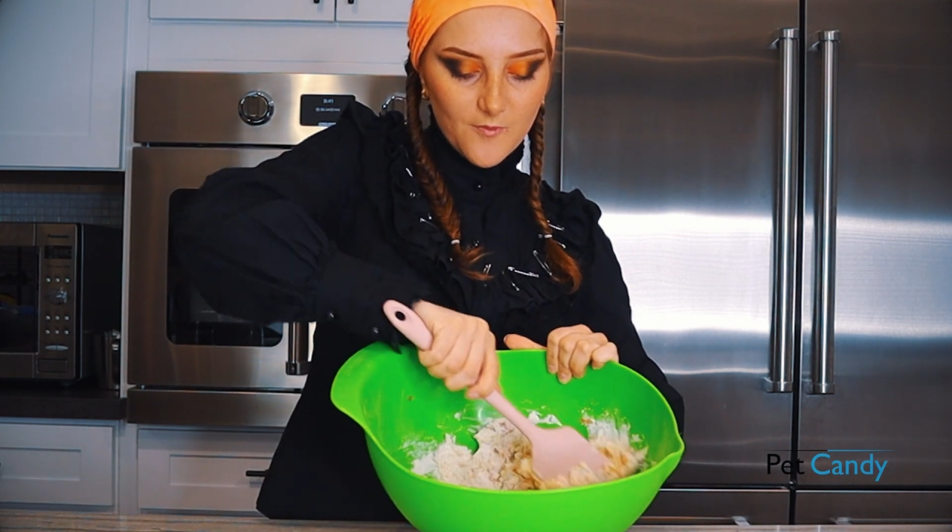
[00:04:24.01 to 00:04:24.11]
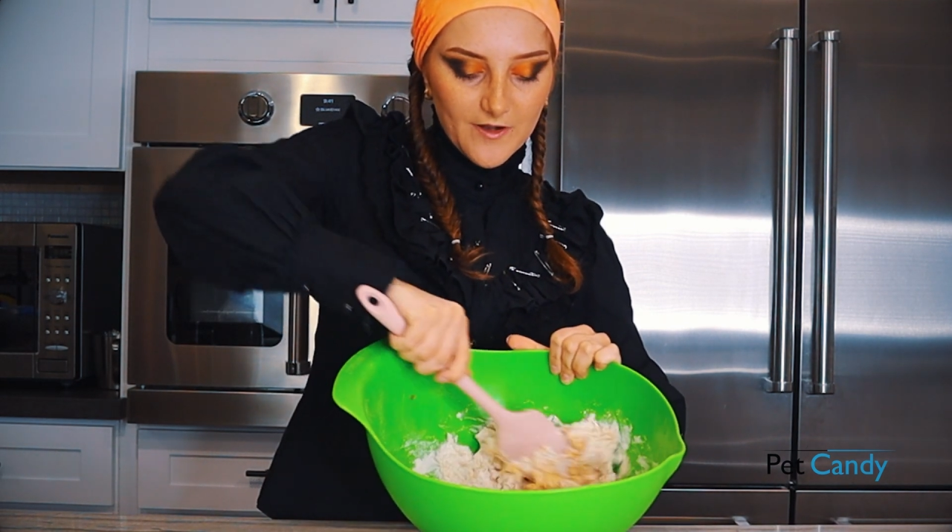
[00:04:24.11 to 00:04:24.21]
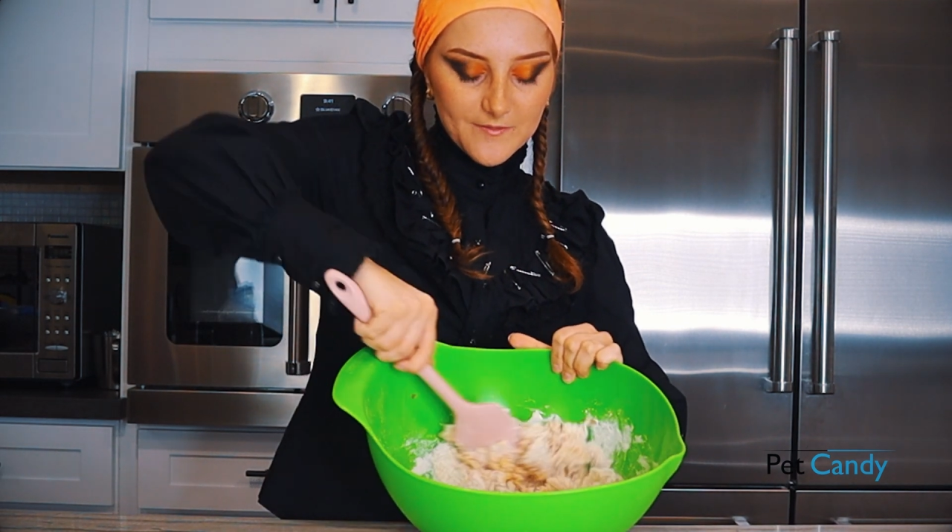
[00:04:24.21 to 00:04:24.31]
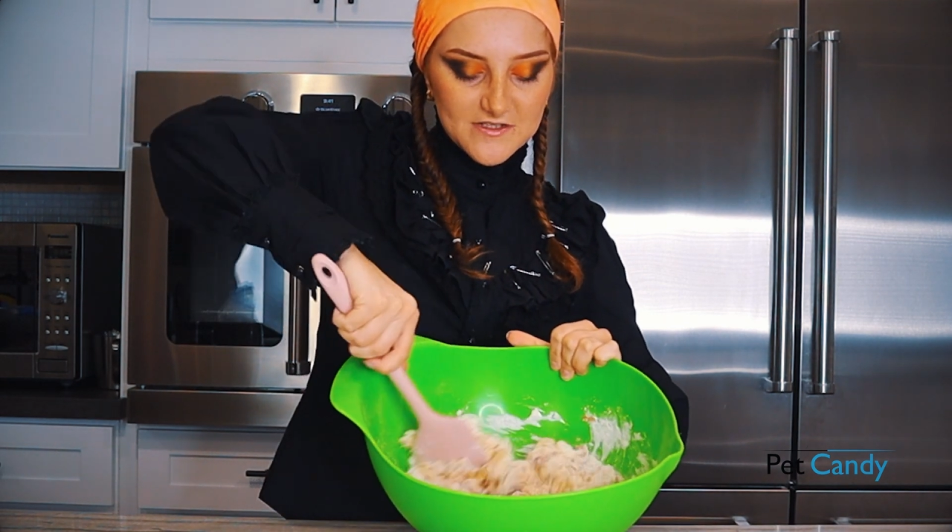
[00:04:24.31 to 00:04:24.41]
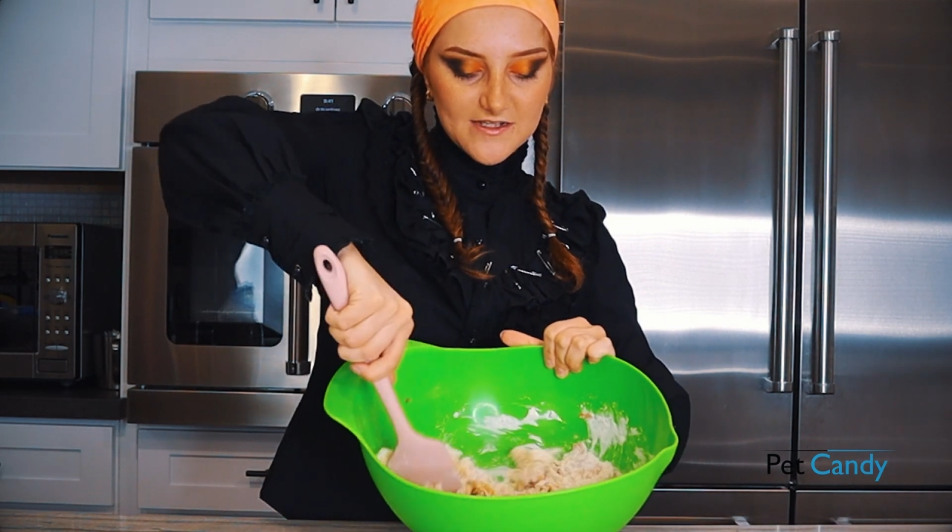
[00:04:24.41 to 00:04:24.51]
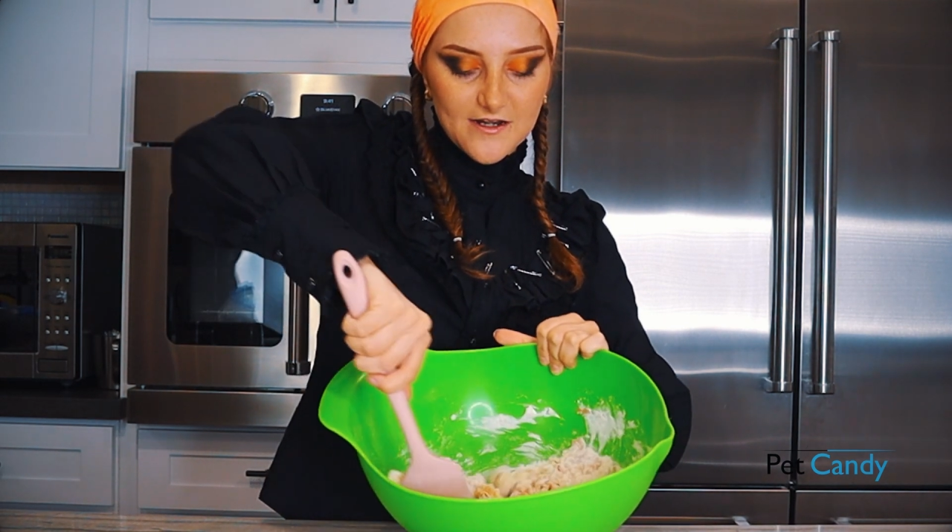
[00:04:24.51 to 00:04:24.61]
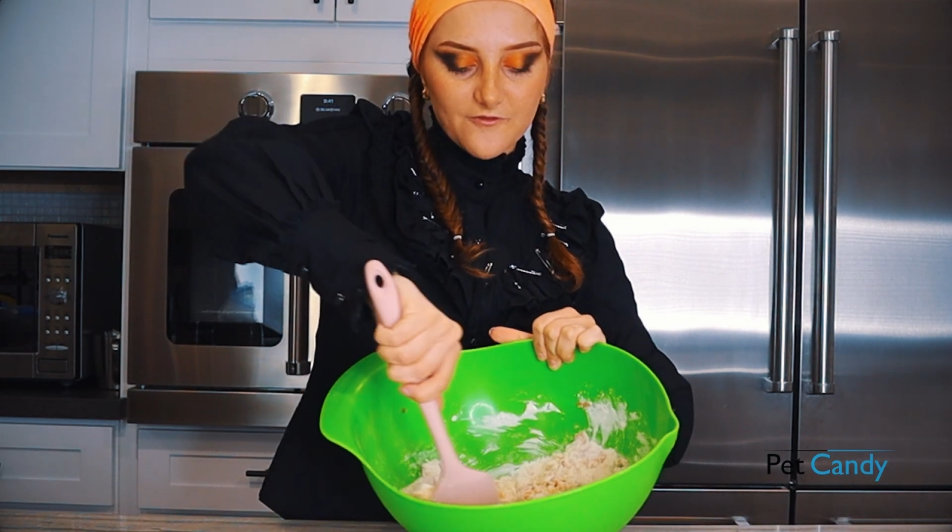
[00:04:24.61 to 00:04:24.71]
but I'm just kind